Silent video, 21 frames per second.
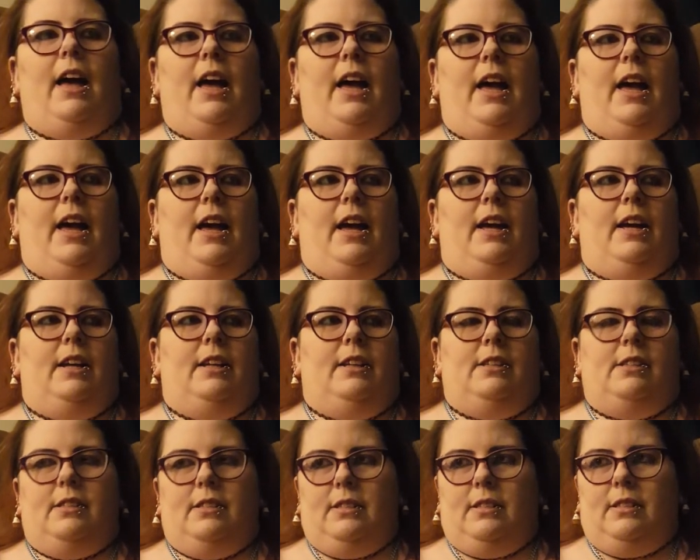
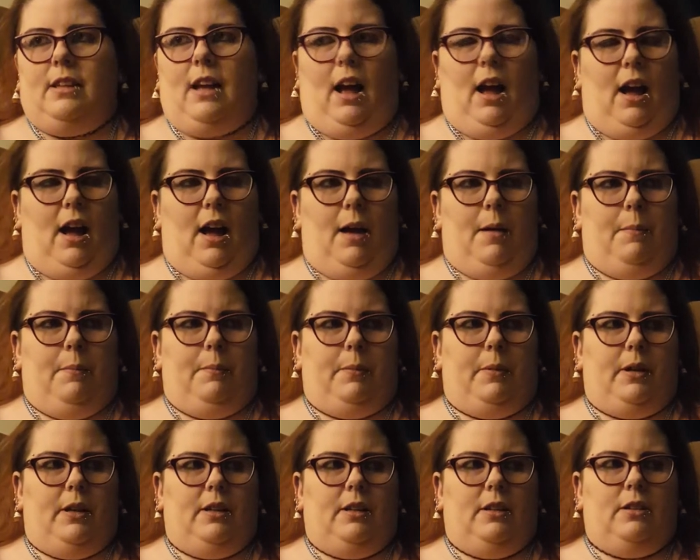And I'm
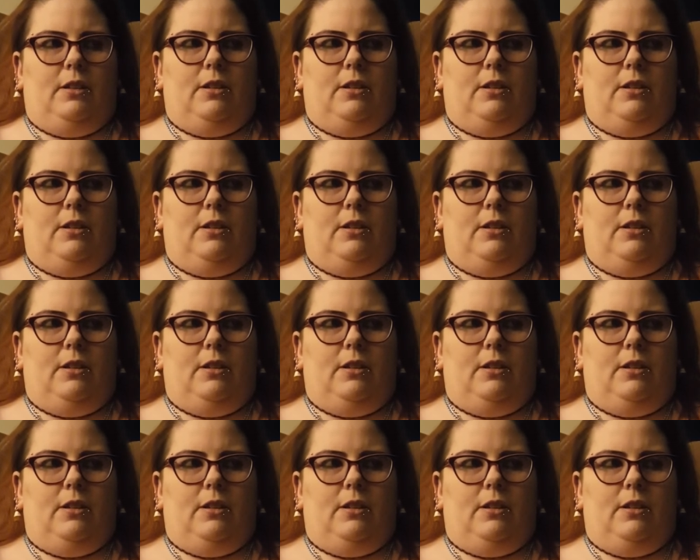gonna